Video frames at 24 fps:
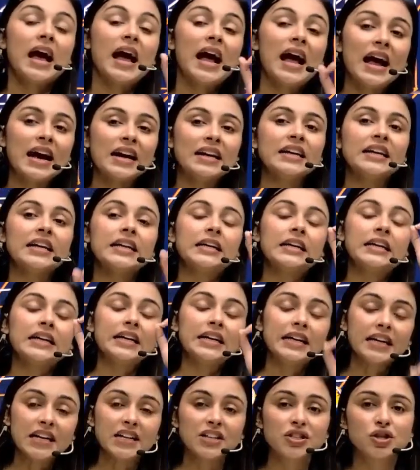and in
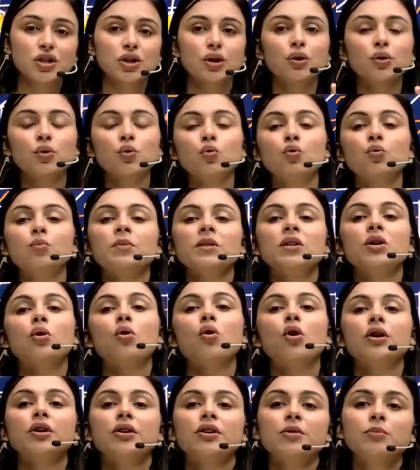each room the
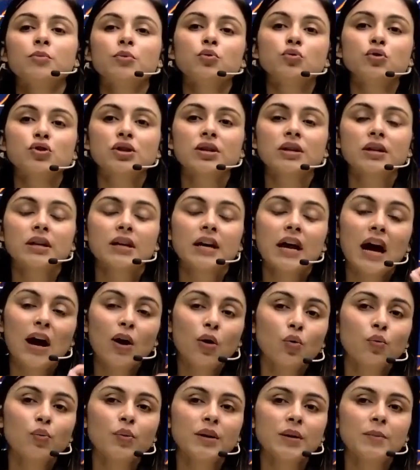contribution
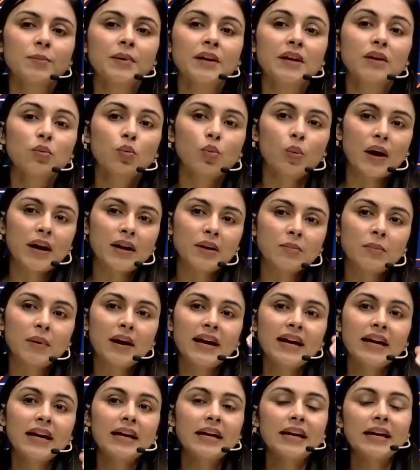now will be
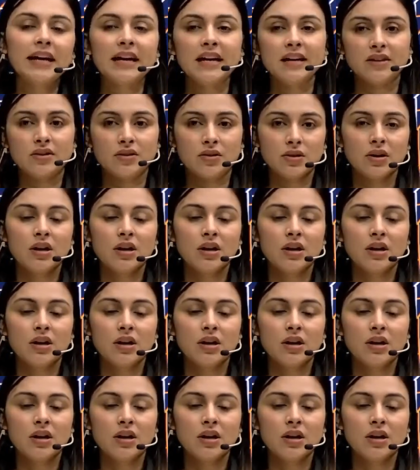1/8.